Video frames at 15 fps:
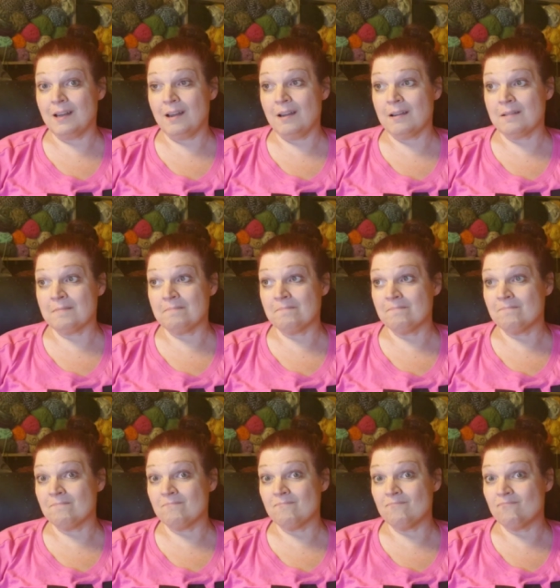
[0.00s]
Um,
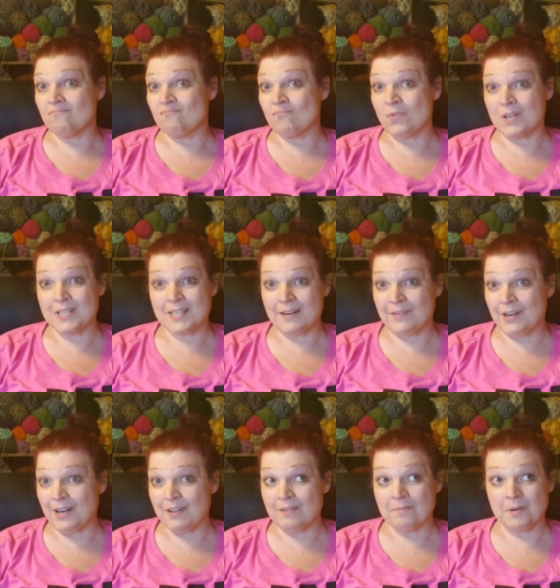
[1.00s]
once
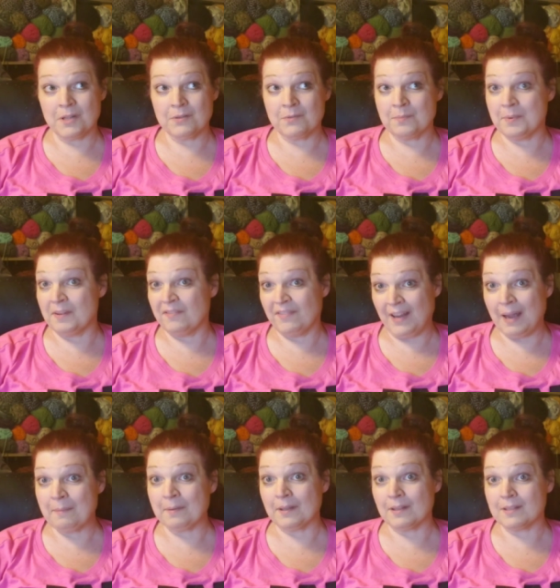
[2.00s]
every other month would be
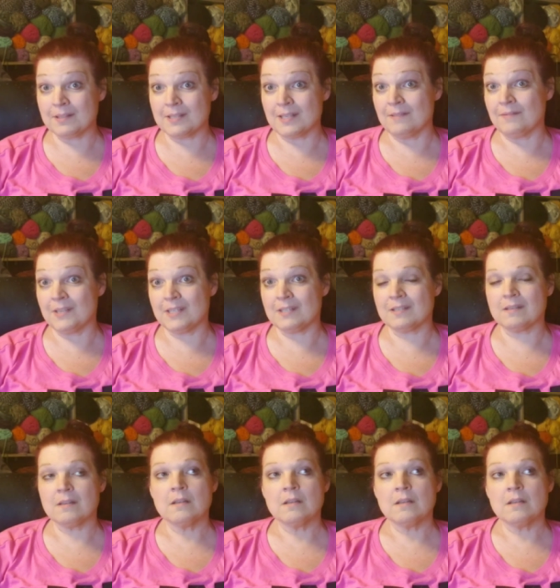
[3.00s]
fabulous even.